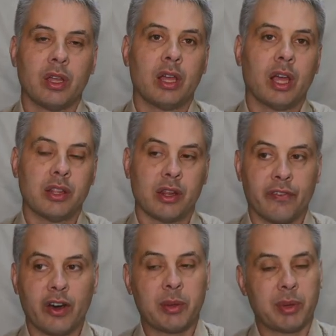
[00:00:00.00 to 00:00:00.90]
And then
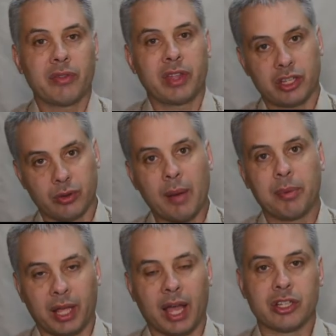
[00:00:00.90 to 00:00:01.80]
finally, we have the actual
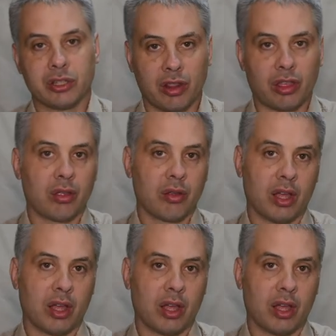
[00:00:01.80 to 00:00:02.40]
applications